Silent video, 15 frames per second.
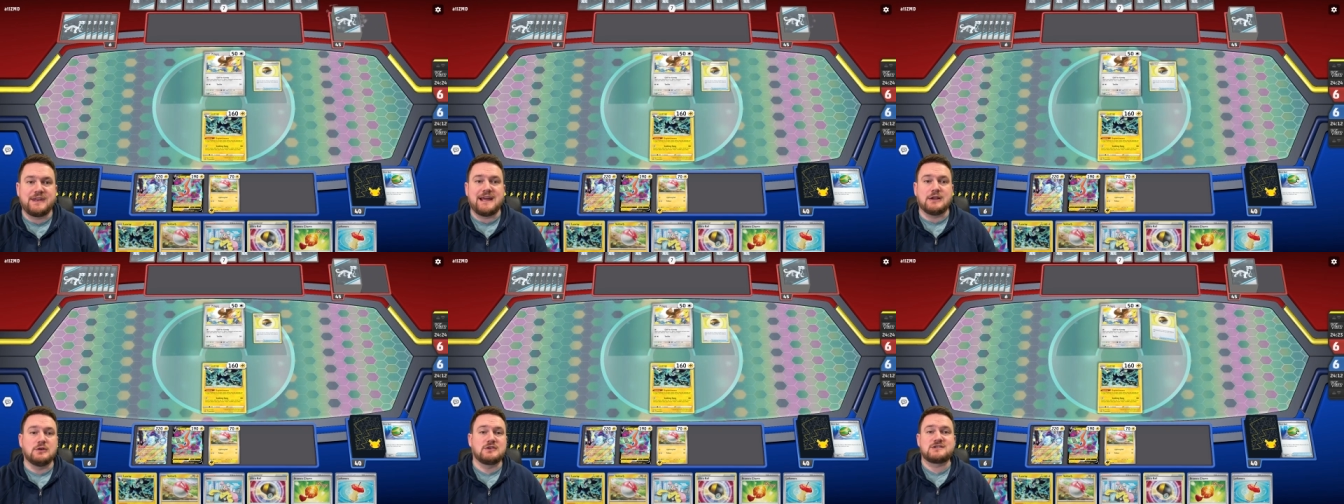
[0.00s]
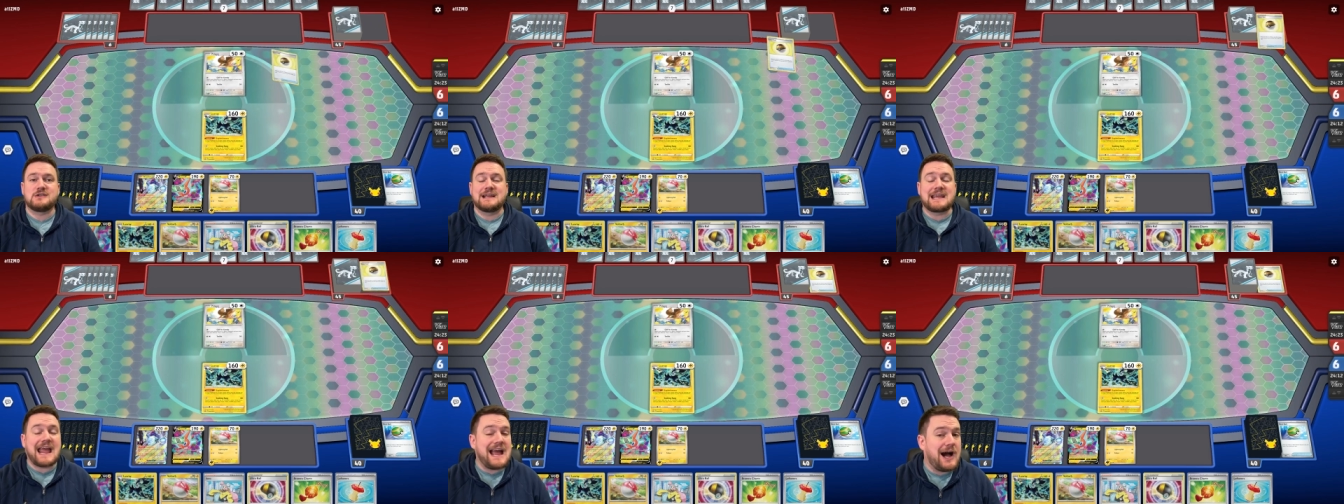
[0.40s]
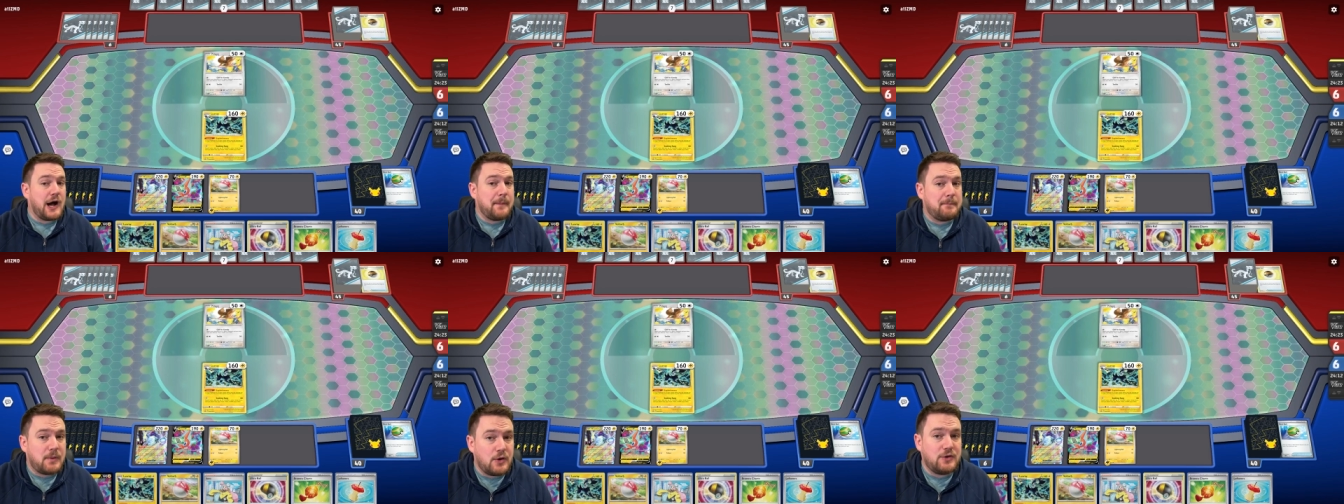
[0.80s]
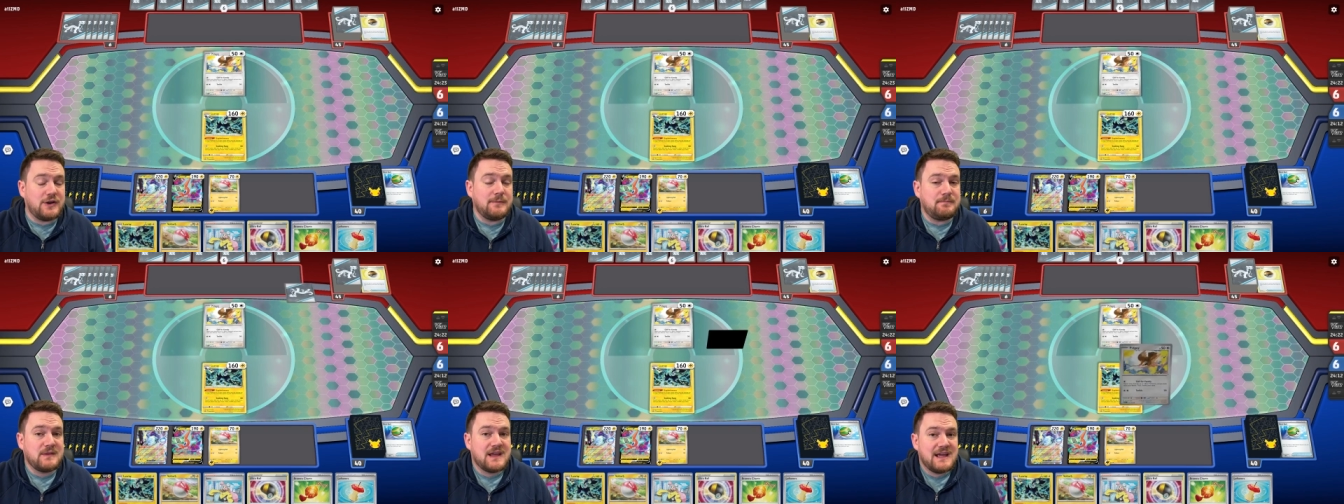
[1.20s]
Now, it looks like our
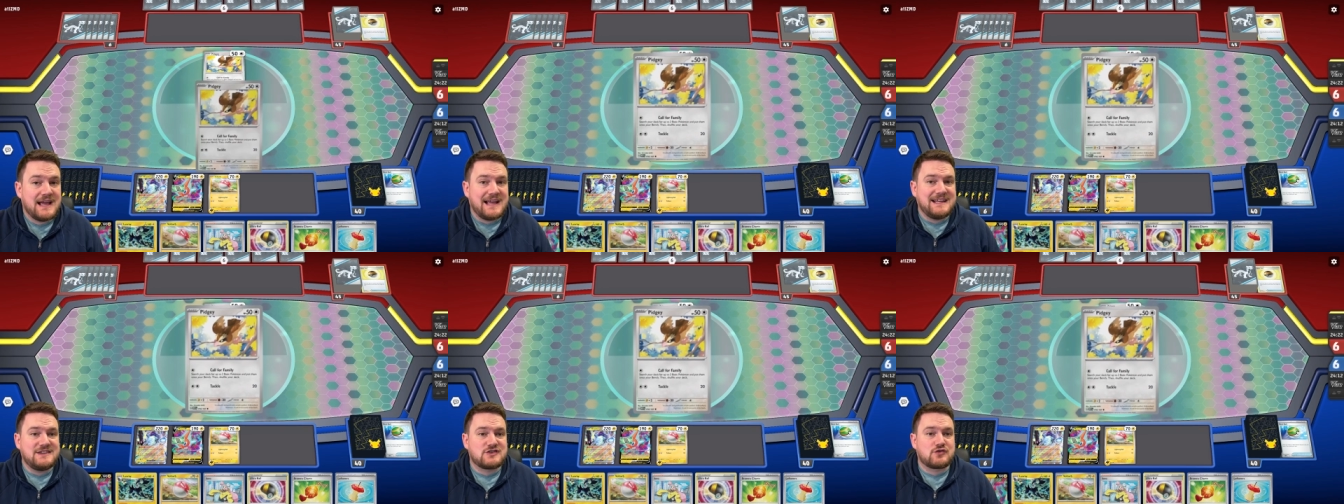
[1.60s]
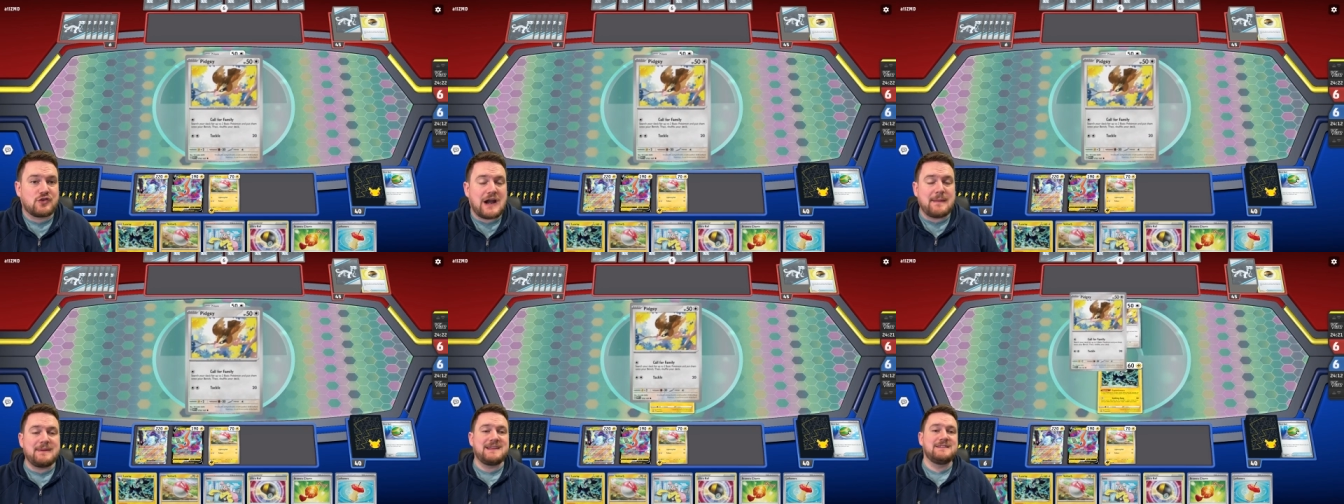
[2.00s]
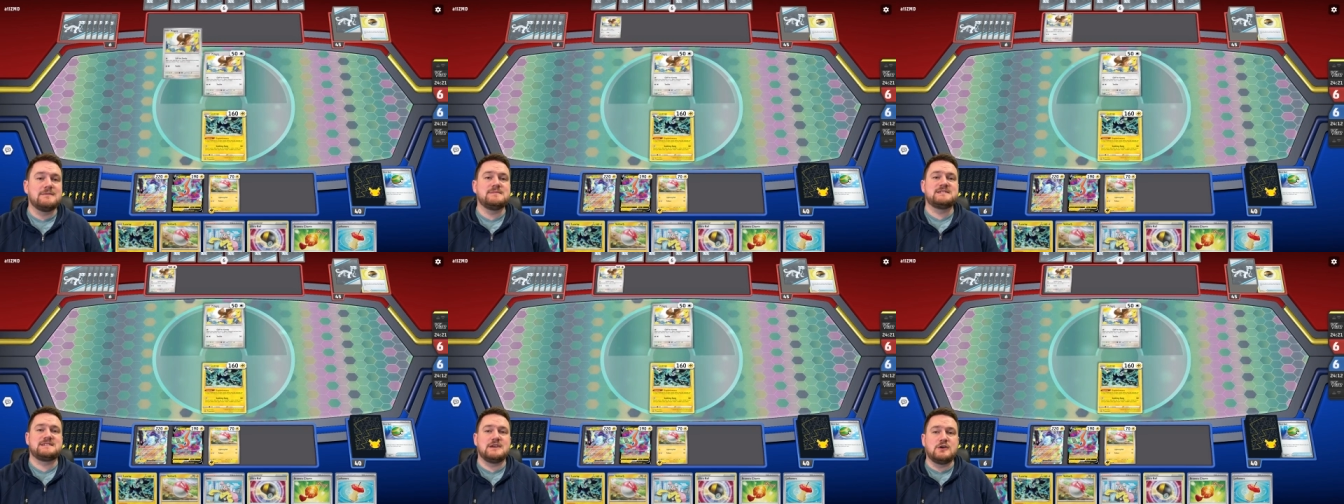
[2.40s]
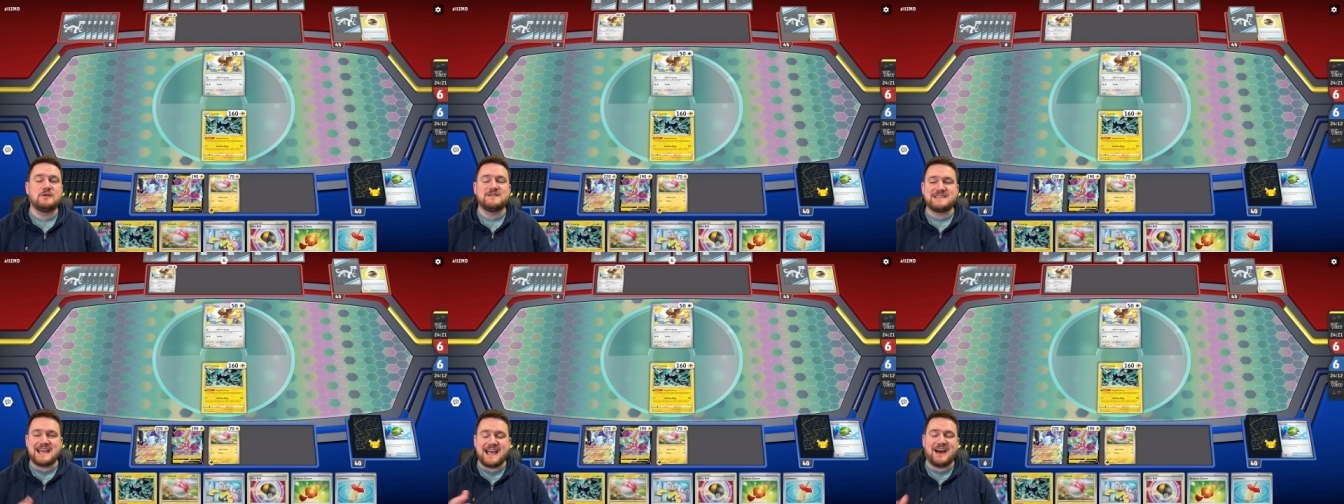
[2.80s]
opponent is grabbing
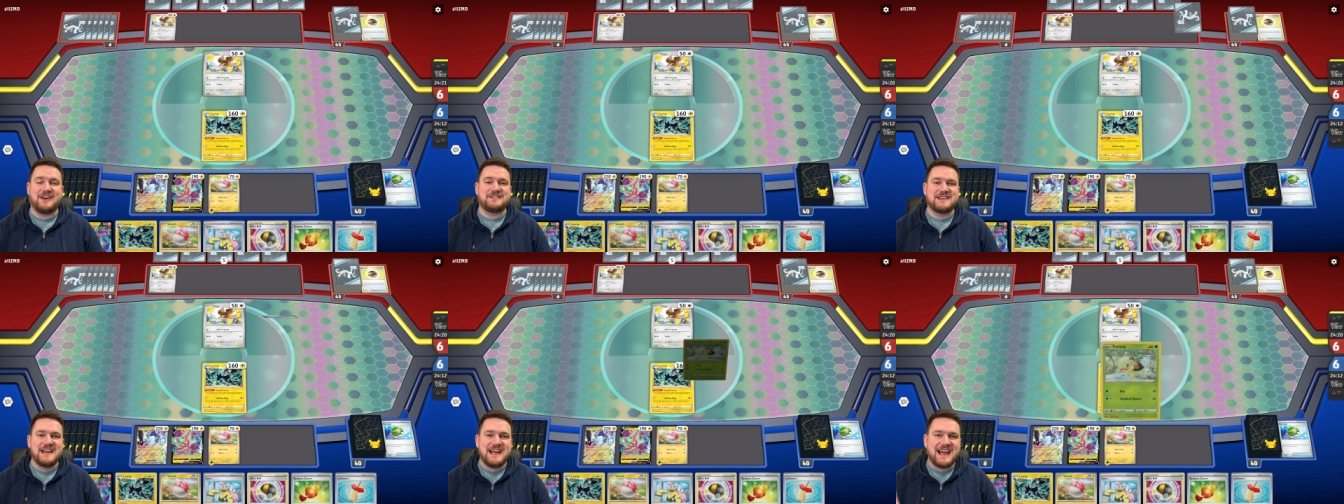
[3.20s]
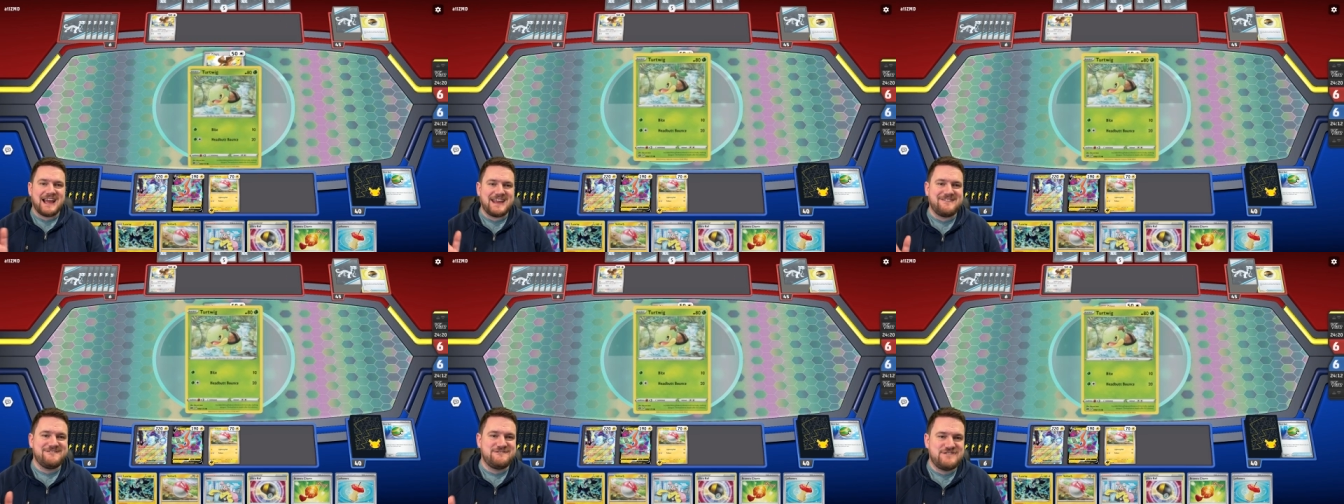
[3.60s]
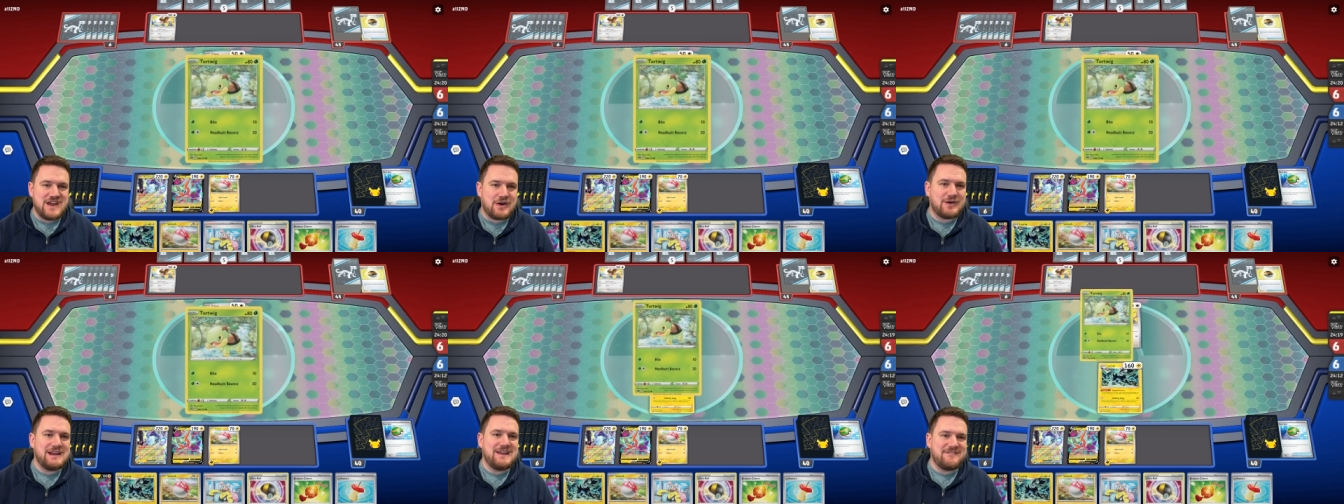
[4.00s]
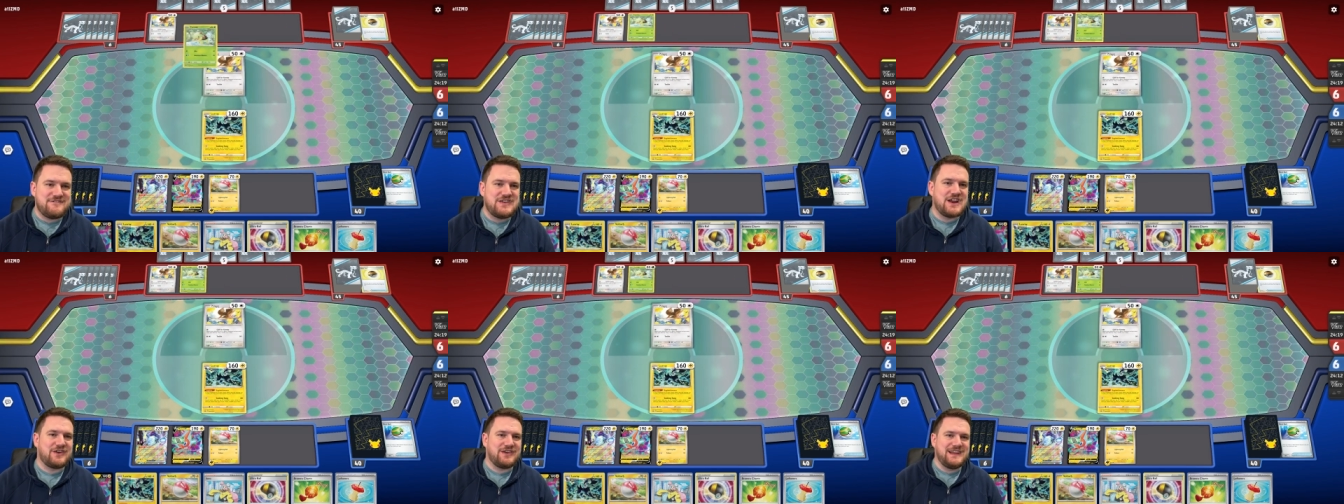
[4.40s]
themselves out a very,
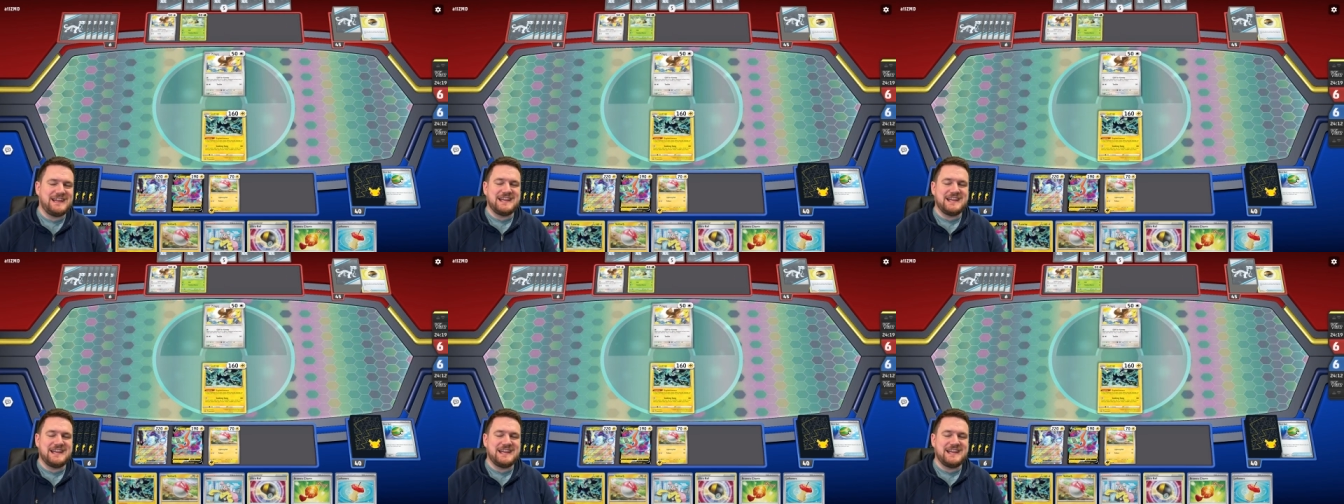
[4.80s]
very